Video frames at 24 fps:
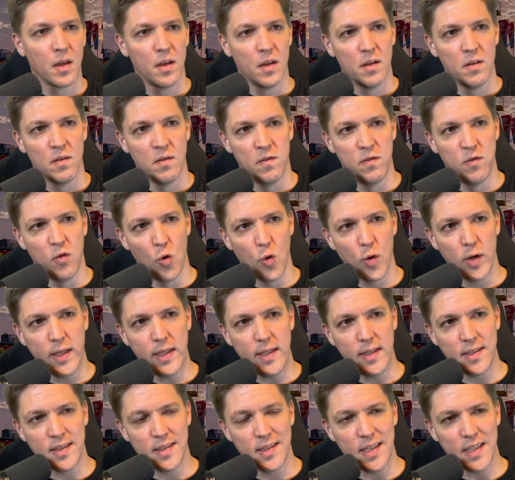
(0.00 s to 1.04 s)

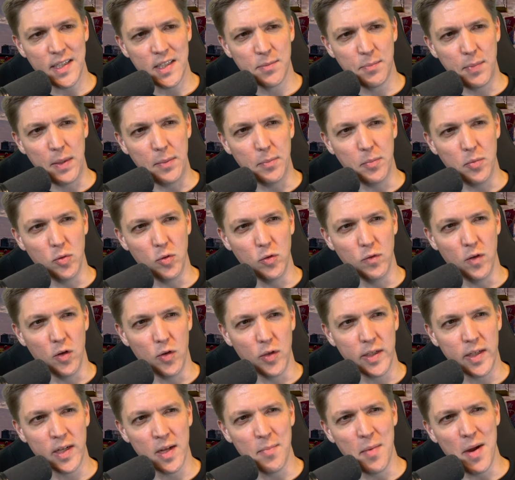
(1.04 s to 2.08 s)
46 people who
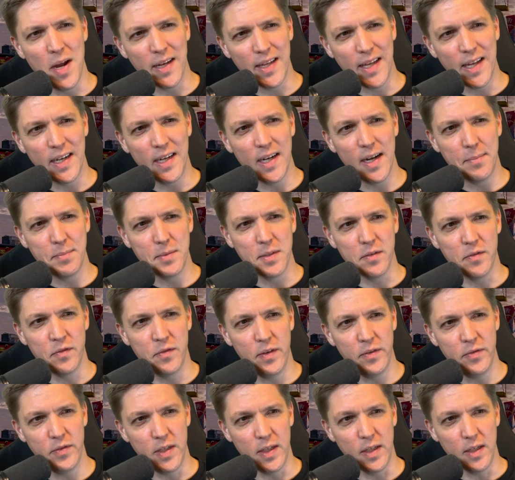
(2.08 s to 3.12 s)
voted, come on, get it up to
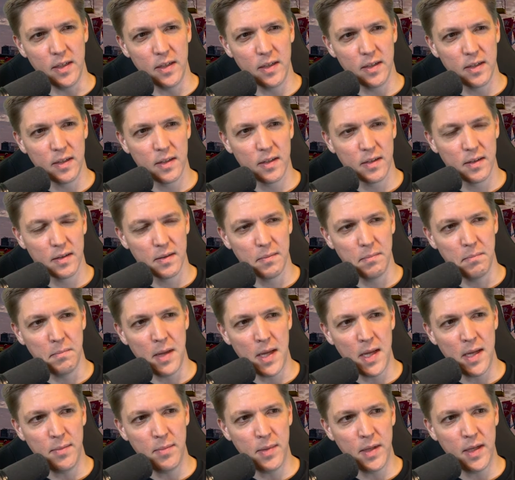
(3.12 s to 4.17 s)
50.
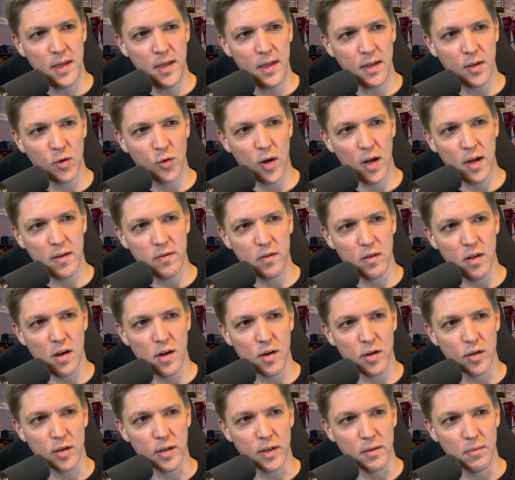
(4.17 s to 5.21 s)
Maybe craft
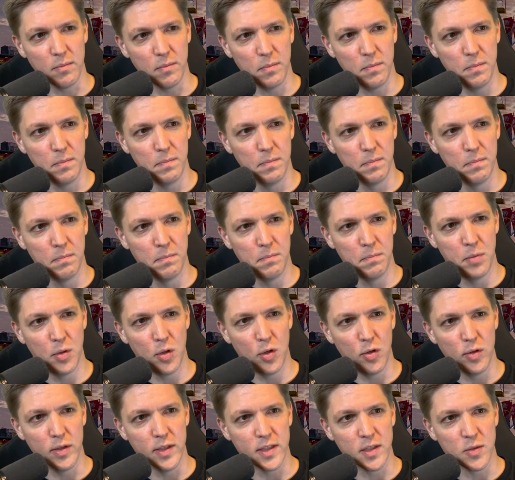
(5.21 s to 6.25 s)
lager can
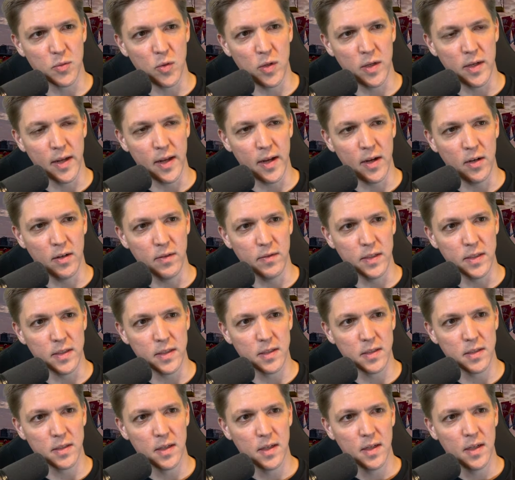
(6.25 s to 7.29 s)
pull this one out of
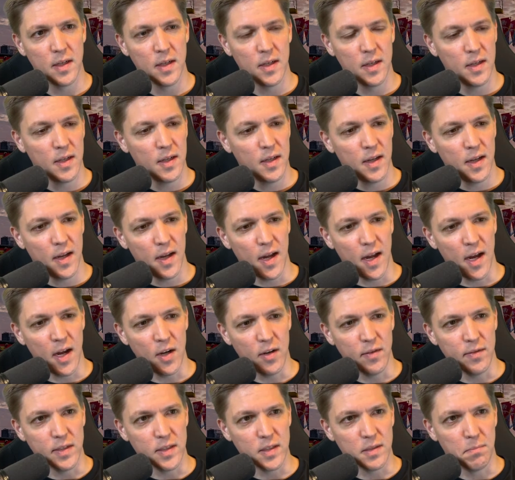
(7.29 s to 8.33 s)
its
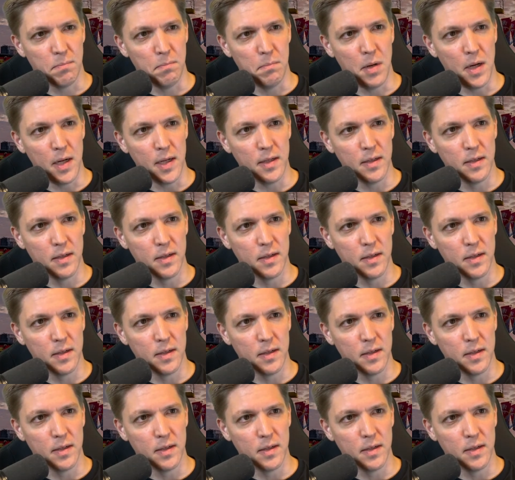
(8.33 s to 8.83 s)
butt.